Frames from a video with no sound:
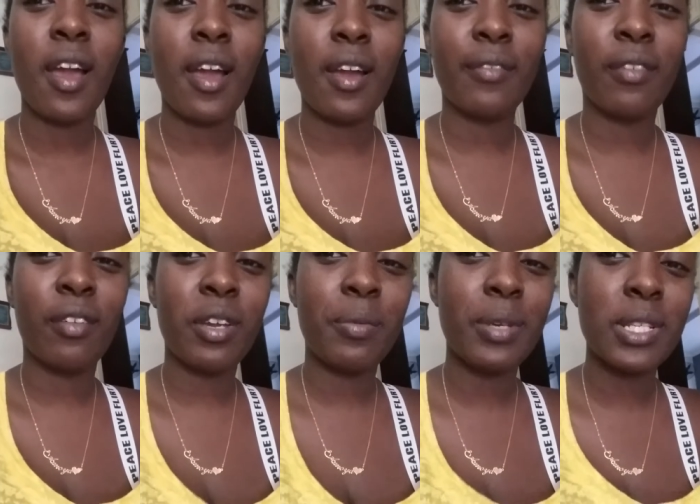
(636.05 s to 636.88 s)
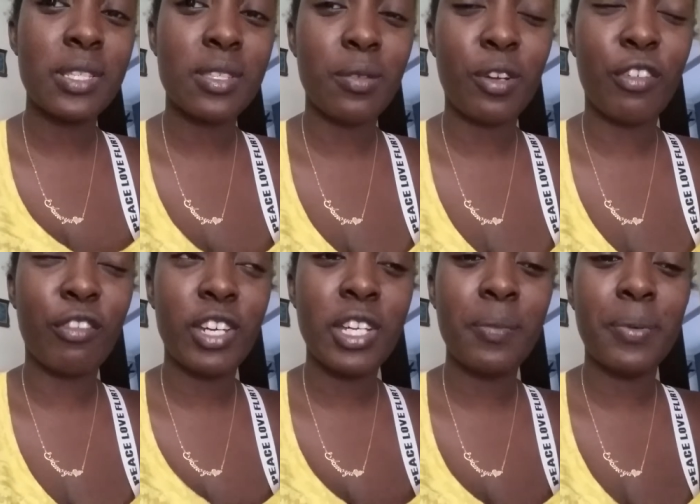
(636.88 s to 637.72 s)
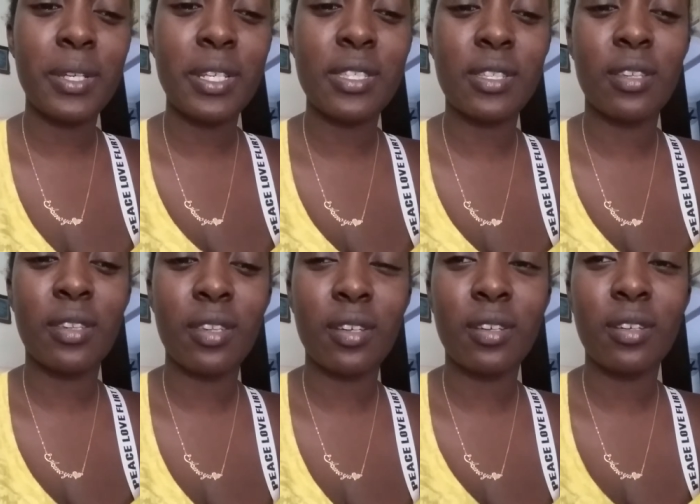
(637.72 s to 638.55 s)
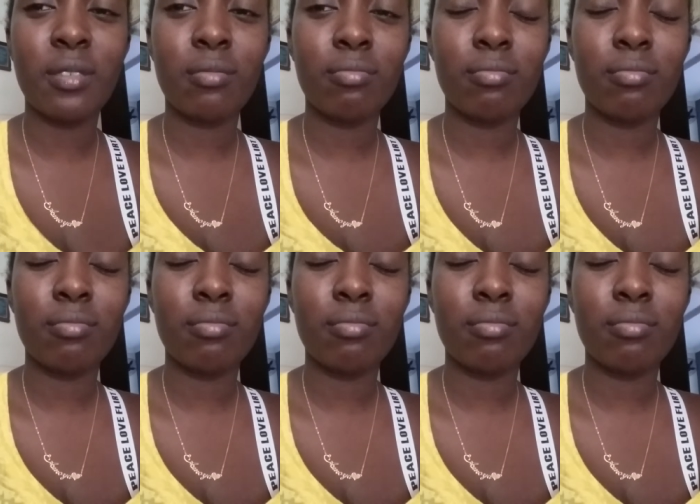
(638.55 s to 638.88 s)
I have green peas in the